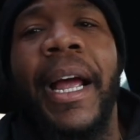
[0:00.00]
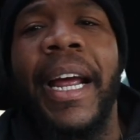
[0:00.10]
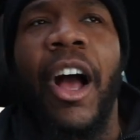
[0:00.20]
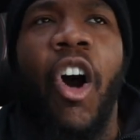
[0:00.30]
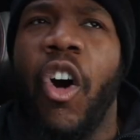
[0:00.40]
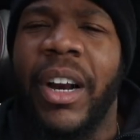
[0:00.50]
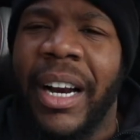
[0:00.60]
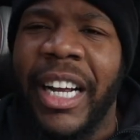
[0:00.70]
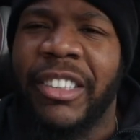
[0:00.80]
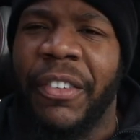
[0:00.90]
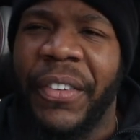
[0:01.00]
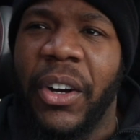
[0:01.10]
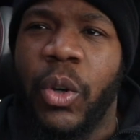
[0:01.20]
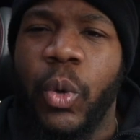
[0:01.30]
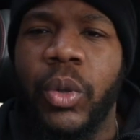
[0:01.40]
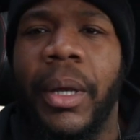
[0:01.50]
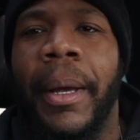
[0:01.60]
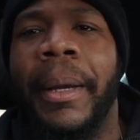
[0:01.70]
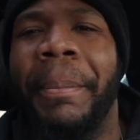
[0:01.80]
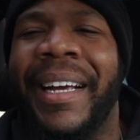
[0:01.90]
And all the electric vehicles,
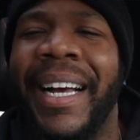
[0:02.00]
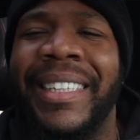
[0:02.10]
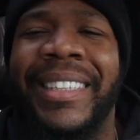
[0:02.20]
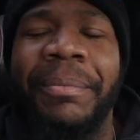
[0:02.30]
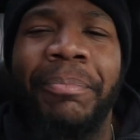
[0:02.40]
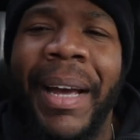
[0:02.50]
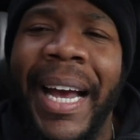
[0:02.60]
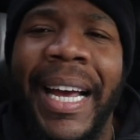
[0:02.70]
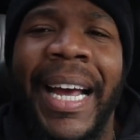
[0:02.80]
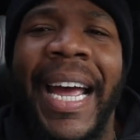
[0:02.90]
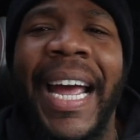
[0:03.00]
because man,